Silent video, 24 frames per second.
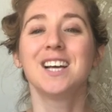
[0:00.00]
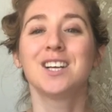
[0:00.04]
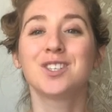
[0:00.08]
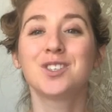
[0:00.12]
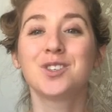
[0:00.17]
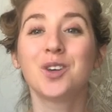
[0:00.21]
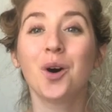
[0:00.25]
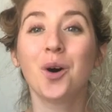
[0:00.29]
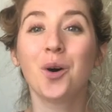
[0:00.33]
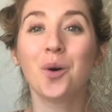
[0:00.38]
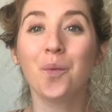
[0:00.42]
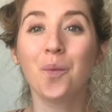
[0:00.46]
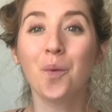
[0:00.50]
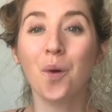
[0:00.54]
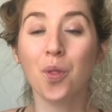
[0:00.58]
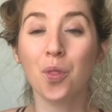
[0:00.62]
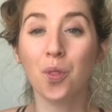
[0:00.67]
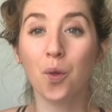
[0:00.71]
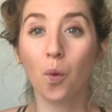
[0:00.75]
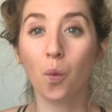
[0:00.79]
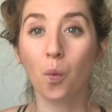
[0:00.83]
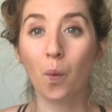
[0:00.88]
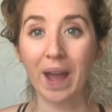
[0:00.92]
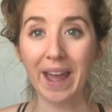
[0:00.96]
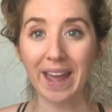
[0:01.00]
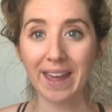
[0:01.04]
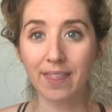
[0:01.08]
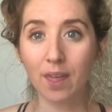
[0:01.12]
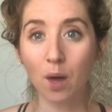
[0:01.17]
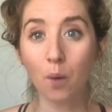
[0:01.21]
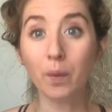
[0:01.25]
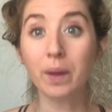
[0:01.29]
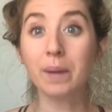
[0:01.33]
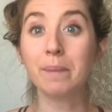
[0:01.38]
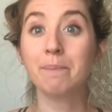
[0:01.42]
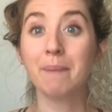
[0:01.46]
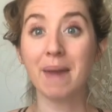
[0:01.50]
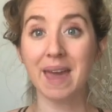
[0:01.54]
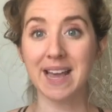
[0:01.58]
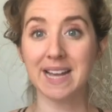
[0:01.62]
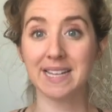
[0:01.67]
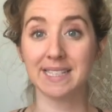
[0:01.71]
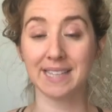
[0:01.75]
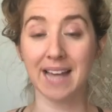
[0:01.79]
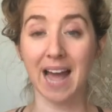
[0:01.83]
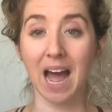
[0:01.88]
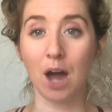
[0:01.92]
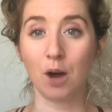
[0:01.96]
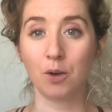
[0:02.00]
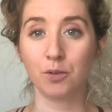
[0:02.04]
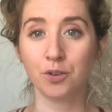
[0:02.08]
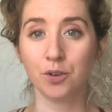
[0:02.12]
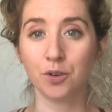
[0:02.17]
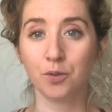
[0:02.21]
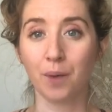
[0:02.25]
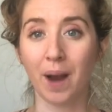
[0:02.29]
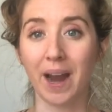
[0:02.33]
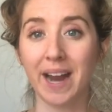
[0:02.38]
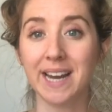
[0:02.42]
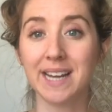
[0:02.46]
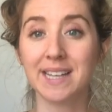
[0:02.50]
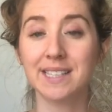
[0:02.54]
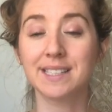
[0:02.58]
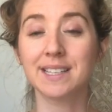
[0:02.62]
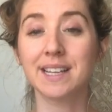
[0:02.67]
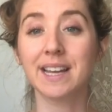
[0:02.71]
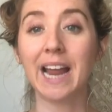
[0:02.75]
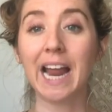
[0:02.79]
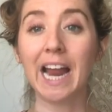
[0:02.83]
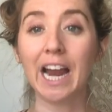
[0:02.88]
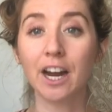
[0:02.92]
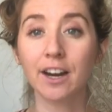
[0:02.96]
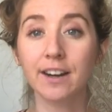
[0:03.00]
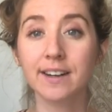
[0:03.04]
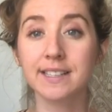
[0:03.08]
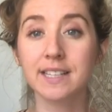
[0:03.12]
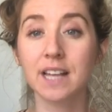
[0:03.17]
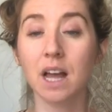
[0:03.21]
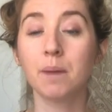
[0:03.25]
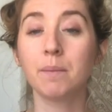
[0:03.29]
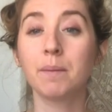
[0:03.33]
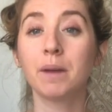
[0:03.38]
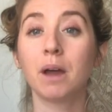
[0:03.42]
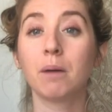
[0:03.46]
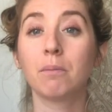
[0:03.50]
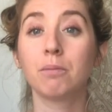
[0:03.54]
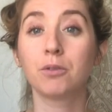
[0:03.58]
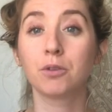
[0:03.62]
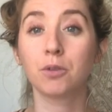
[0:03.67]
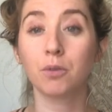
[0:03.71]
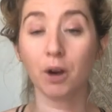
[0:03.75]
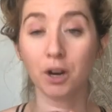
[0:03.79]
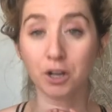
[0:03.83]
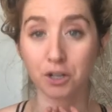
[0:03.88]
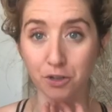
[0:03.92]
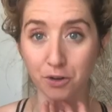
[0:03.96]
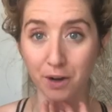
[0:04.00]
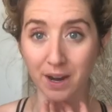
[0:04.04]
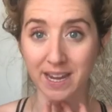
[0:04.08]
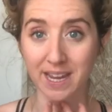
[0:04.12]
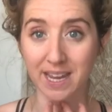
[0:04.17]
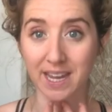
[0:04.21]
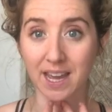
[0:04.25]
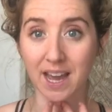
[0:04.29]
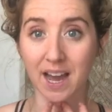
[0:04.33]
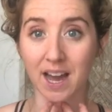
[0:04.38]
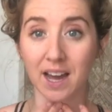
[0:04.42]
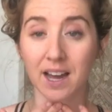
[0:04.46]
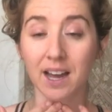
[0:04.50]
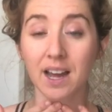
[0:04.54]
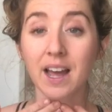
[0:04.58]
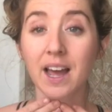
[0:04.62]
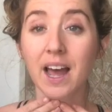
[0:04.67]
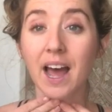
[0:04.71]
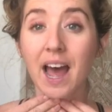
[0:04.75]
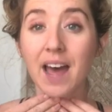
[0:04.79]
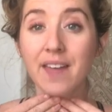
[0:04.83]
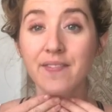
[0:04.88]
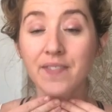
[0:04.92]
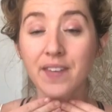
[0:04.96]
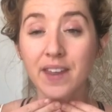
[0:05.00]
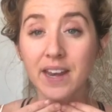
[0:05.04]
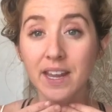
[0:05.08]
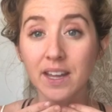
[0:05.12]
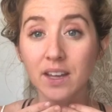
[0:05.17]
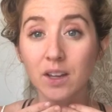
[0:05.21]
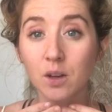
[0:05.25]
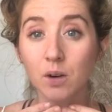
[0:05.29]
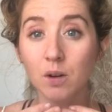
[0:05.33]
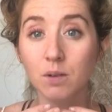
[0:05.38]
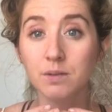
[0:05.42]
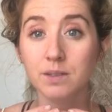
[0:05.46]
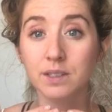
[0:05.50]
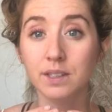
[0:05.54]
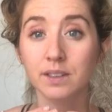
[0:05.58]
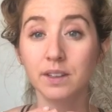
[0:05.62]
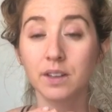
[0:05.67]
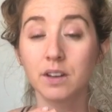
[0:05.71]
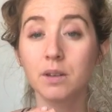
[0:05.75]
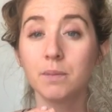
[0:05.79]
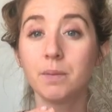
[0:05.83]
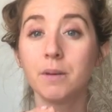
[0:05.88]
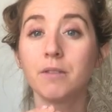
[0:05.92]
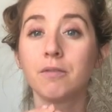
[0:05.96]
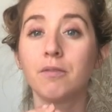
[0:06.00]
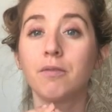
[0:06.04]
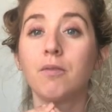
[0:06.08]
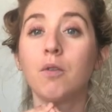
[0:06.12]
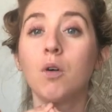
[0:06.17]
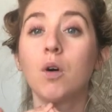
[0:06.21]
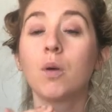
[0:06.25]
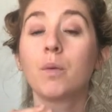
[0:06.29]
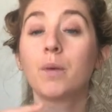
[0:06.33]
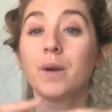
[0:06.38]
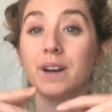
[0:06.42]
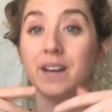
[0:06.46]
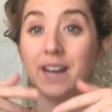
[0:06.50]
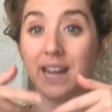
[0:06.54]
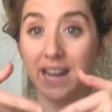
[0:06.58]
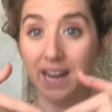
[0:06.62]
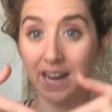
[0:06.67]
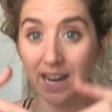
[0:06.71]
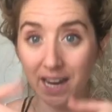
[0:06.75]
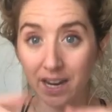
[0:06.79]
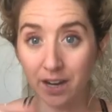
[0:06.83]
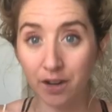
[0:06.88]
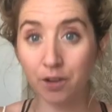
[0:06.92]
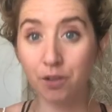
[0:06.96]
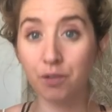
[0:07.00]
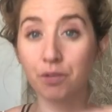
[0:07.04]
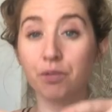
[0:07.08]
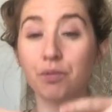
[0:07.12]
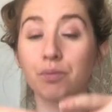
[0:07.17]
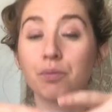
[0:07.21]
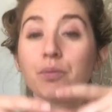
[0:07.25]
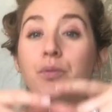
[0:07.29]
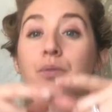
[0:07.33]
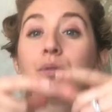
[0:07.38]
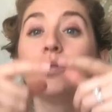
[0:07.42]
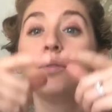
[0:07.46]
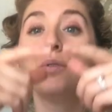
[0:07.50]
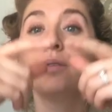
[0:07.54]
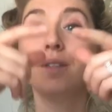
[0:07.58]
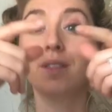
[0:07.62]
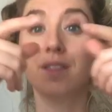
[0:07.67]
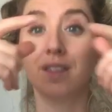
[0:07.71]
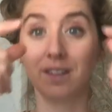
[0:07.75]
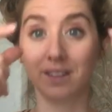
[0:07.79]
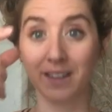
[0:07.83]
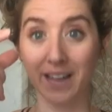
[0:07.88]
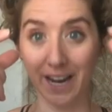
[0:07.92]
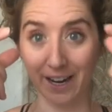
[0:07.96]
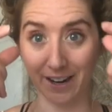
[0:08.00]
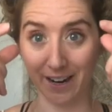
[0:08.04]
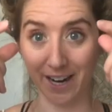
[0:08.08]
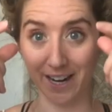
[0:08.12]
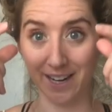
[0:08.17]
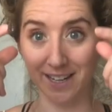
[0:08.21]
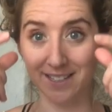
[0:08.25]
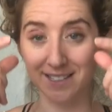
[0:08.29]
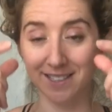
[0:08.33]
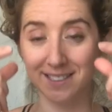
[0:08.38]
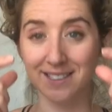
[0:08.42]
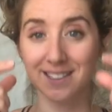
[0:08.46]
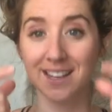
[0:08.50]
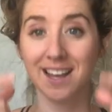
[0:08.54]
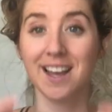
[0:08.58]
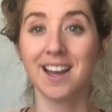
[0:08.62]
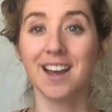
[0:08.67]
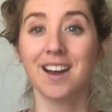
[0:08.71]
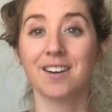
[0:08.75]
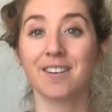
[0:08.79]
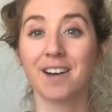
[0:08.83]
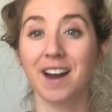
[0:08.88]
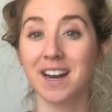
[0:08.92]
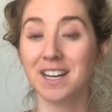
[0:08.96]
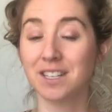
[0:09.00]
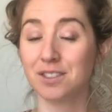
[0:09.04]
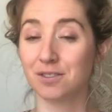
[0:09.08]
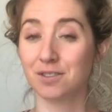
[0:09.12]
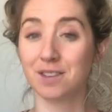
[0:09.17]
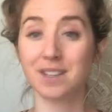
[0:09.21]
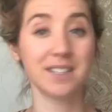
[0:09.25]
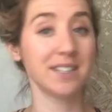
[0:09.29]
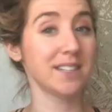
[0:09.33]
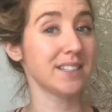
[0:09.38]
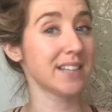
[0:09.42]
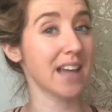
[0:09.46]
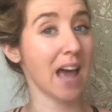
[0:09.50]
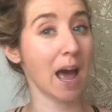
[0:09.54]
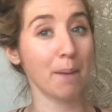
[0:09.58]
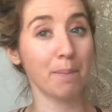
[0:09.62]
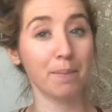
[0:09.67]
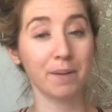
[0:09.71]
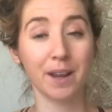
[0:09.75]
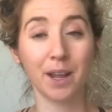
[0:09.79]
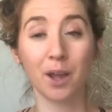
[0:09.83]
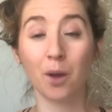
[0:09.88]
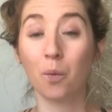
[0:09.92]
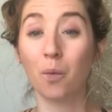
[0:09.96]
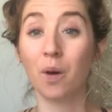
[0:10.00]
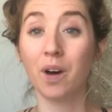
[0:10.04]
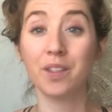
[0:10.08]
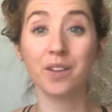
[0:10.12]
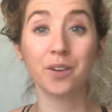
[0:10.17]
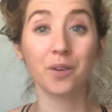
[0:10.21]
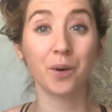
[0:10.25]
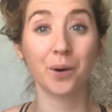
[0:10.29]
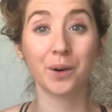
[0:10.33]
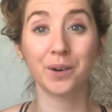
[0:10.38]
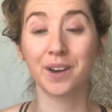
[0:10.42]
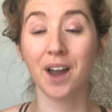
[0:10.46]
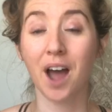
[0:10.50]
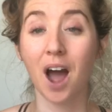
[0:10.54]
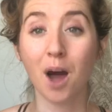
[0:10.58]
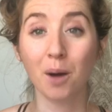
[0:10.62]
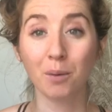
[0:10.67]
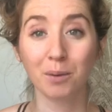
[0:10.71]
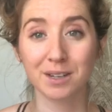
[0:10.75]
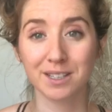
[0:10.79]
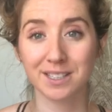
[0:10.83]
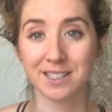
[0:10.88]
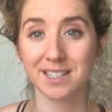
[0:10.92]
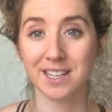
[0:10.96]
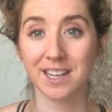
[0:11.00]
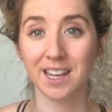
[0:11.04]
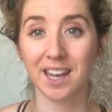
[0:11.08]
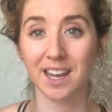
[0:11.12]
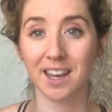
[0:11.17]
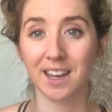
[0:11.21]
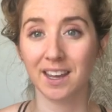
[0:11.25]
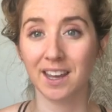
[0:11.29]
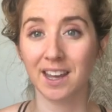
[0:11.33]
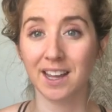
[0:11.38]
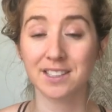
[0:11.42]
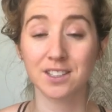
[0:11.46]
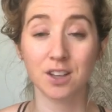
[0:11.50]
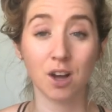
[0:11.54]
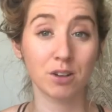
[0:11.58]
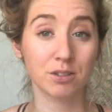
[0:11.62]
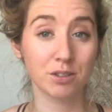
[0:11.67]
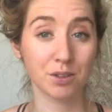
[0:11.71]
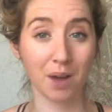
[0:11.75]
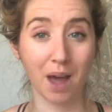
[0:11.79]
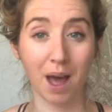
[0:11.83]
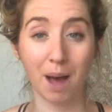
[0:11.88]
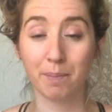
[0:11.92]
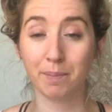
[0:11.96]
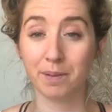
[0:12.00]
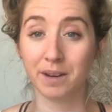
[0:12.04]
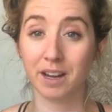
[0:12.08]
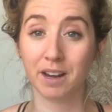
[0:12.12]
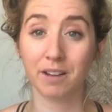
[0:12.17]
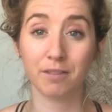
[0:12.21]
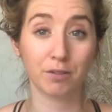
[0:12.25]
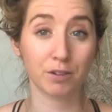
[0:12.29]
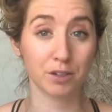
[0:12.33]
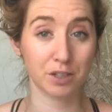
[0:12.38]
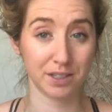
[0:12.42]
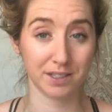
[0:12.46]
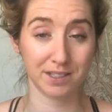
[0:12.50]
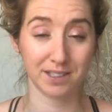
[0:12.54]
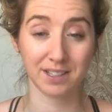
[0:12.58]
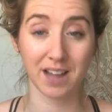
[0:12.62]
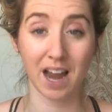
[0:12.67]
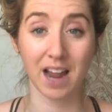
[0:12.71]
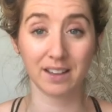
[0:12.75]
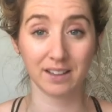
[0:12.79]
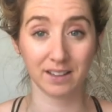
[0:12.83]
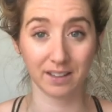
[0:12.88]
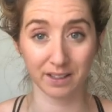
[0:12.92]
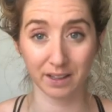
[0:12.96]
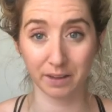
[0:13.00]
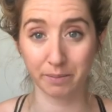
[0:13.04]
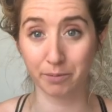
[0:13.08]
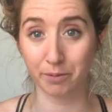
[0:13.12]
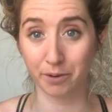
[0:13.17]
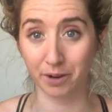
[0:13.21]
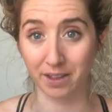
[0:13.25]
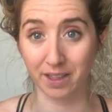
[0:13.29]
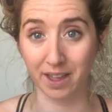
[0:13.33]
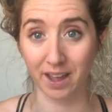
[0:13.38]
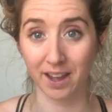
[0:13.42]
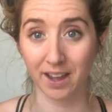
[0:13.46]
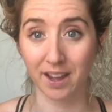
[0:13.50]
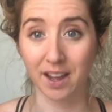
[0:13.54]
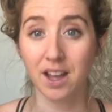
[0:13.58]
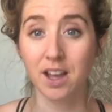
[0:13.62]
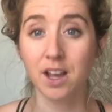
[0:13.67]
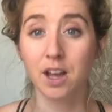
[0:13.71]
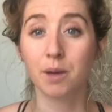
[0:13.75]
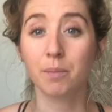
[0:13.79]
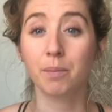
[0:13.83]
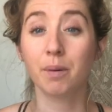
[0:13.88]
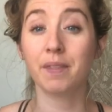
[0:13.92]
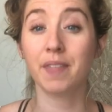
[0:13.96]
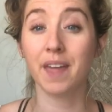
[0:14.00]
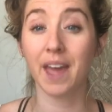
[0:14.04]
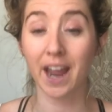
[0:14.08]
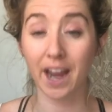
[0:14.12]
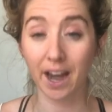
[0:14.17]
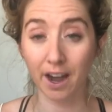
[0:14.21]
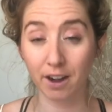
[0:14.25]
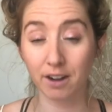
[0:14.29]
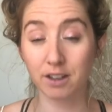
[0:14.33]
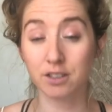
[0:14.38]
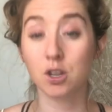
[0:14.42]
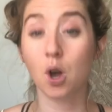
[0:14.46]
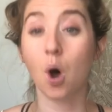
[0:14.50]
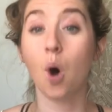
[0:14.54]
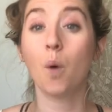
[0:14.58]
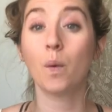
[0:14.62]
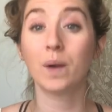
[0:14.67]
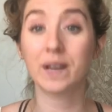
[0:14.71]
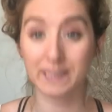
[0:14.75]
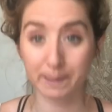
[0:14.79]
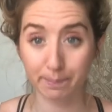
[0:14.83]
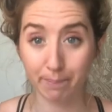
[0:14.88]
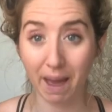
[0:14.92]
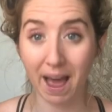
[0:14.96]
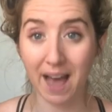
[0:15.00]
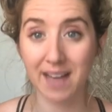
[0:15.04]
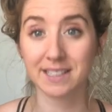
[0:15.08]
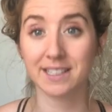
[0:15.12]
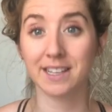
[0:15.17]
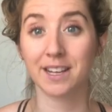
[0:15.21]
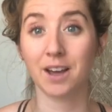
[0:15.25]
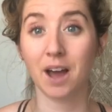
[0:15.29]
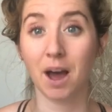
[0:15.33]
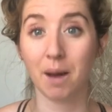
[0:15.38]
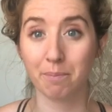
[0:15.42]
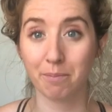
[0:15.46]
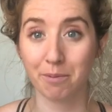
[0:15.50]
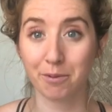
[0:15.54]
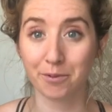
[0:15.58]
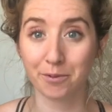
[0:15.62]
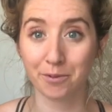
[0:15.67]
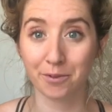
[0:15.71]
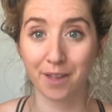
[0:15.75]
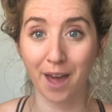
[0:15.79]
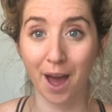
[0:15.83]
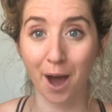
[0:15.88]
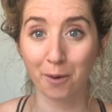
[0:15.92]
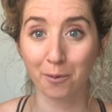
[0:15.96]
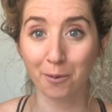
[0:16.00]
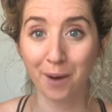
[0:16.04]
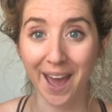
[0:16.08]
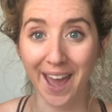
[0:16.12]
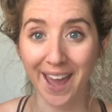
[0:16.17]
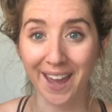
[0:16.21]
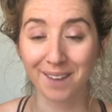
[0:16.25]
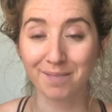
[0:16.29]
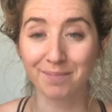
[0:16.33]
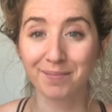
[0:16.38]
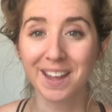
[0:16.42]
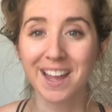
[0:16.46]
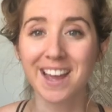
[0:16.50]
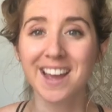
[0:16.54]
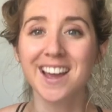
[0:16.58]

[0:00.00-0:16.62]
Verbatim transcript: So the way that we make sound, right, is that air is coming up through our trachea and then it goes a little bit forward in through the larynx, right? So this is happening whether or not we're singing. It's also happening if we're just silently breathing, but the air is always passing up through that way.